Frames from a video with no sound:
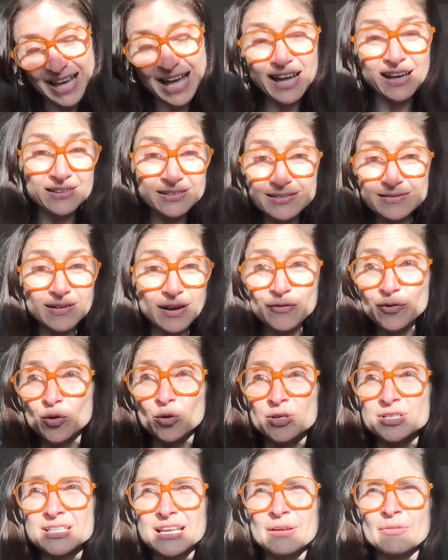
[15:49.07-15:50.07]
And of
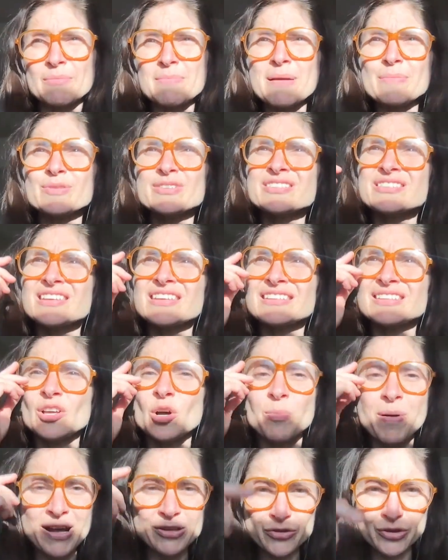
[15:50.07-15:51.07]
course, I remember seeing
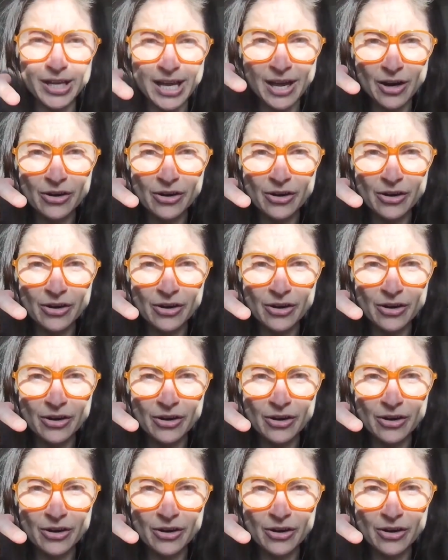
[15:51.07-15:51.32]
Neil Patrick